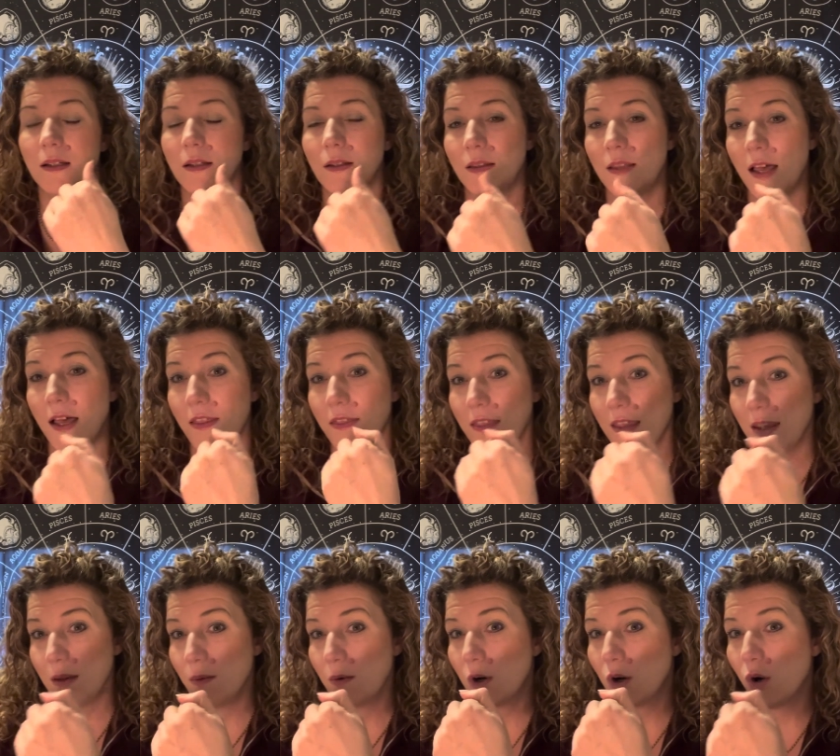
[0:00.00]
that
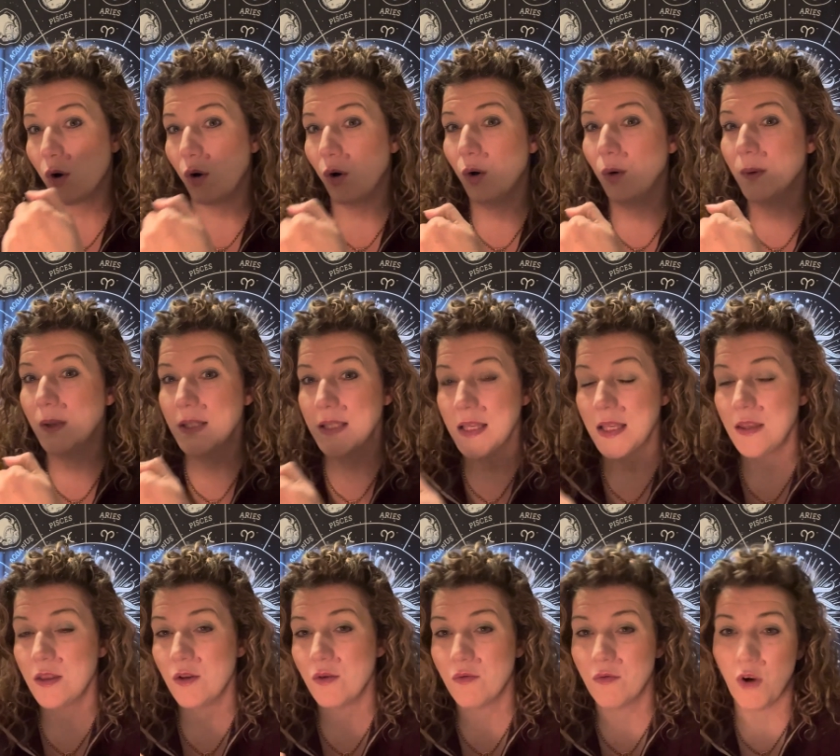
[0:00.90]
they were always
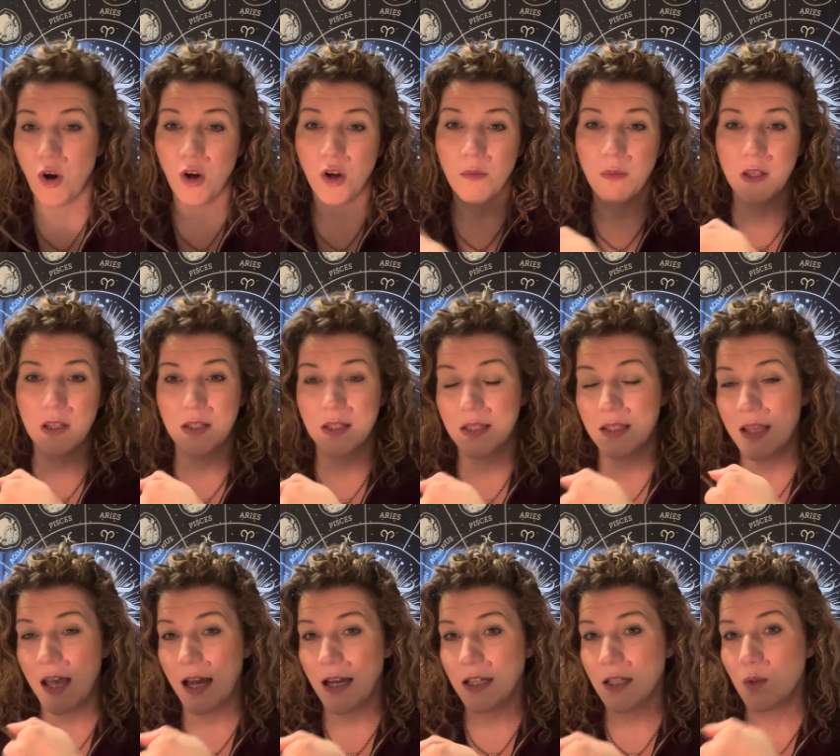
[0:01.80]
in the wrong because
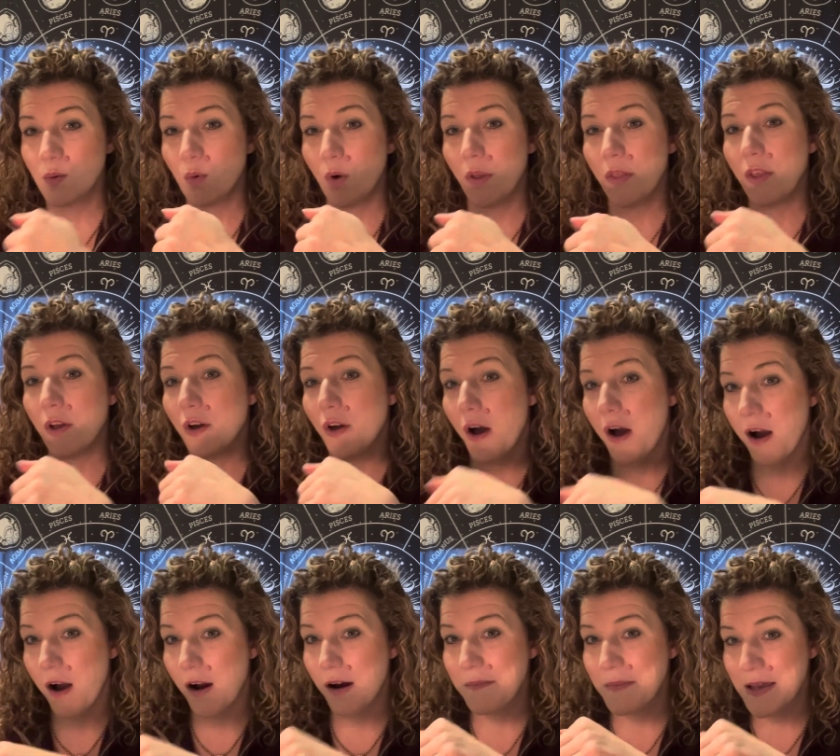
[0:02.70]
that is what the
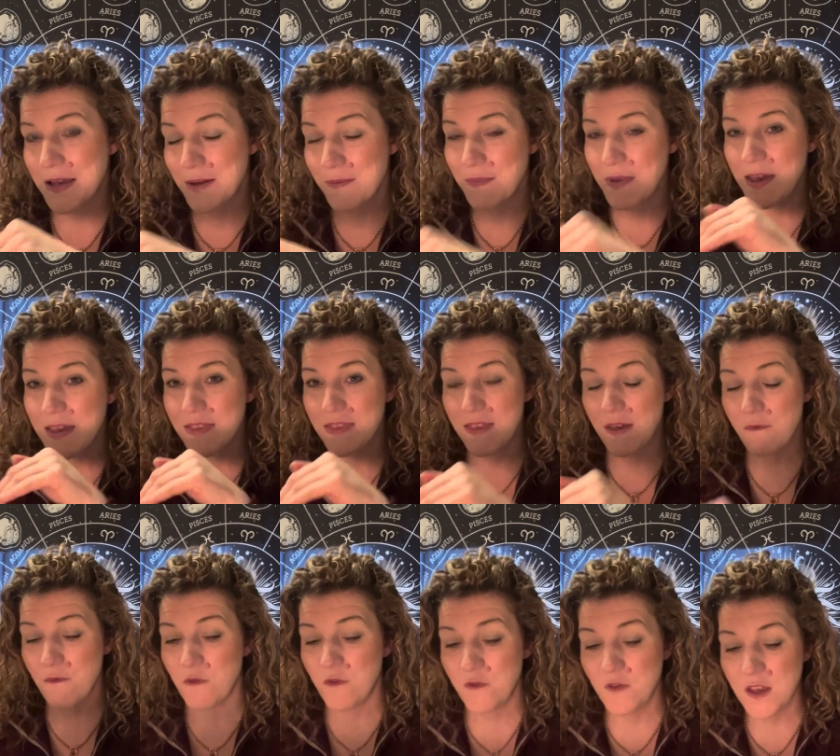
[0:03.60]
karmic made
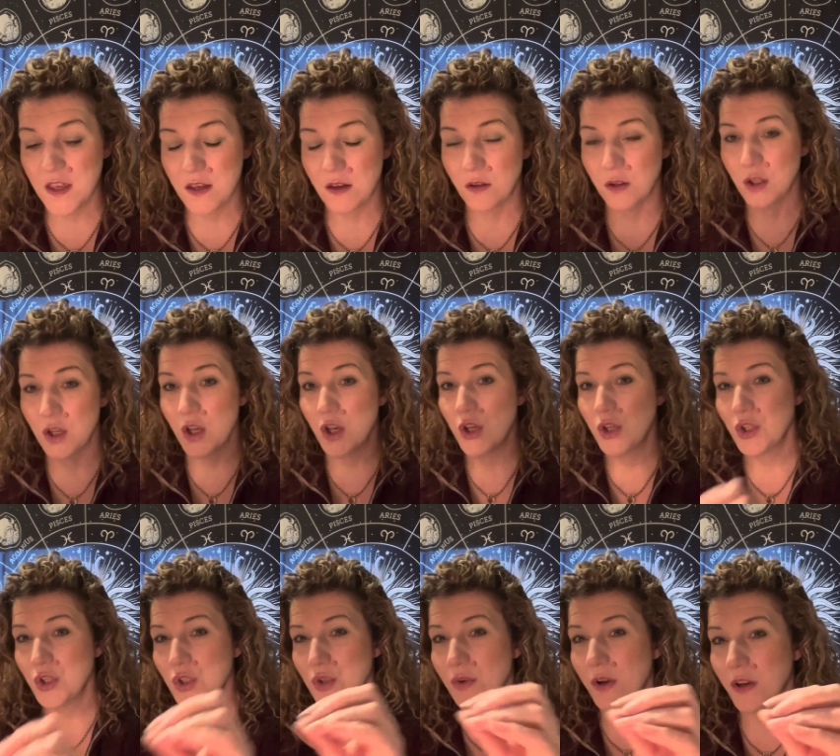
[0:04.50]
them feel.
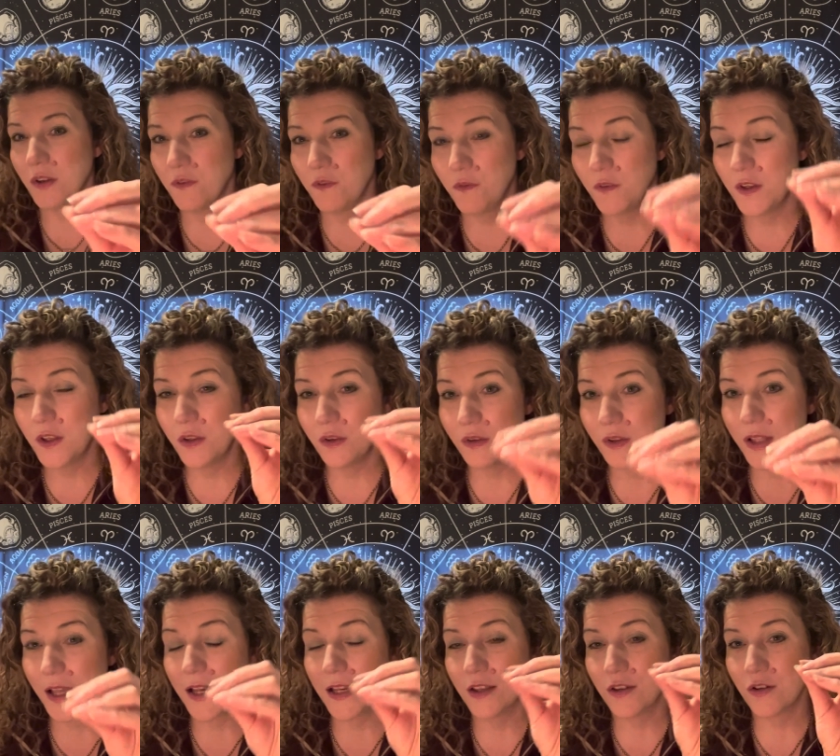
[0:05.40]
So I feel
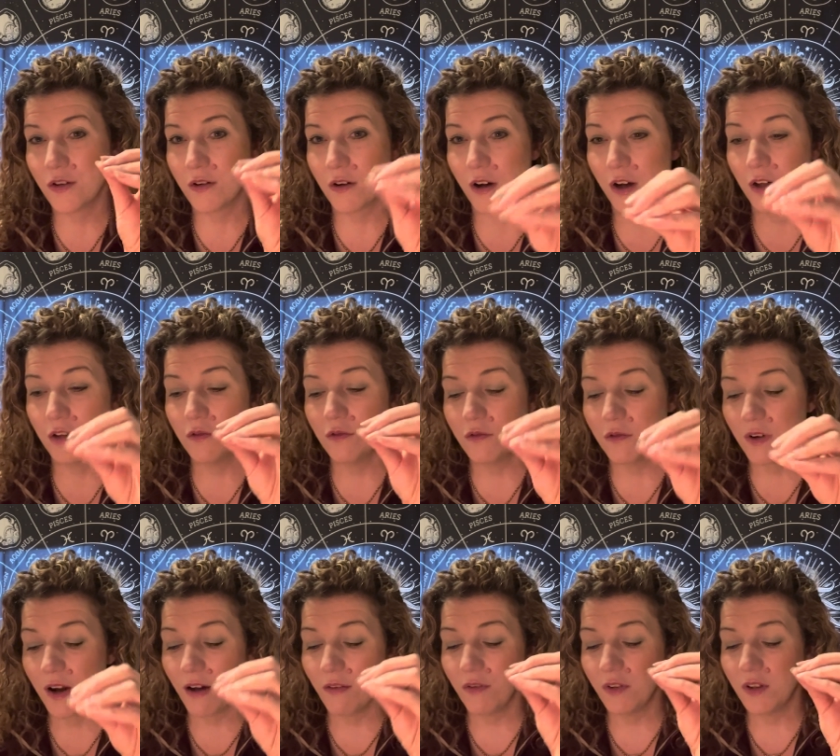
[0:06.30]
like they're
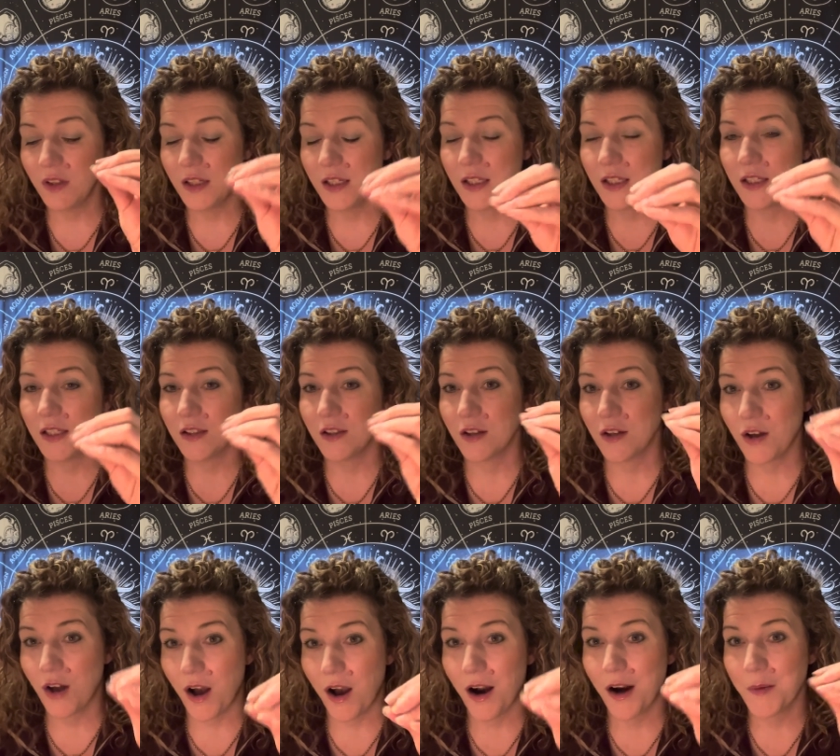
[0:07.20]
unraveling the
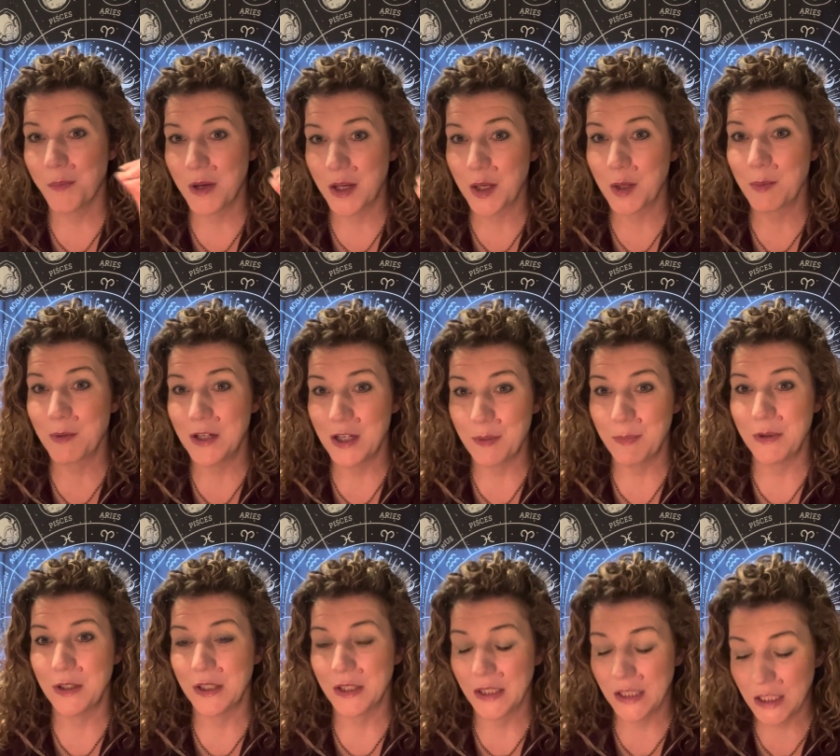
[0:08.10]
karmic
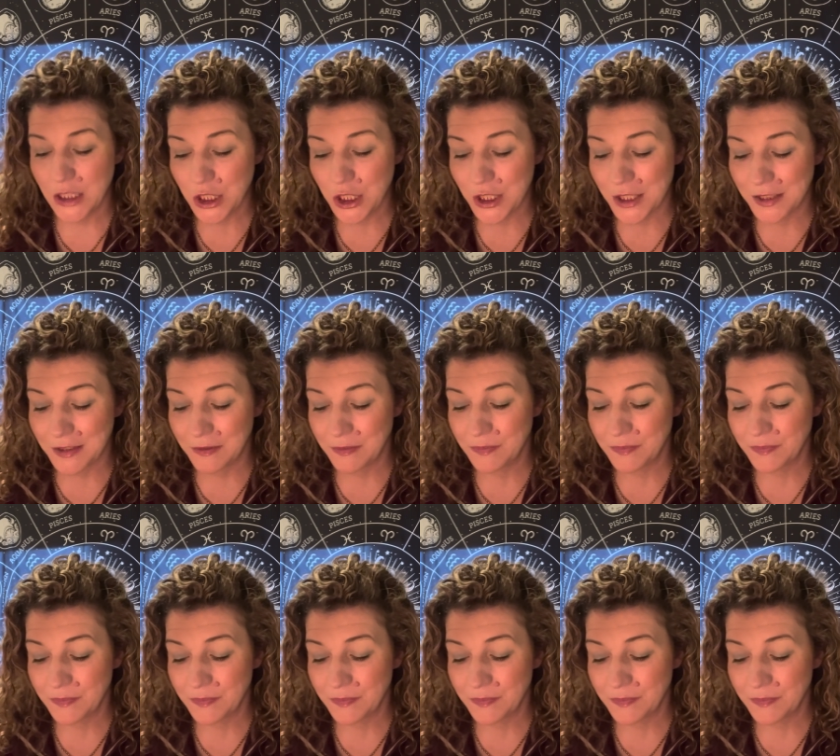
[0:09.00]
manipulation,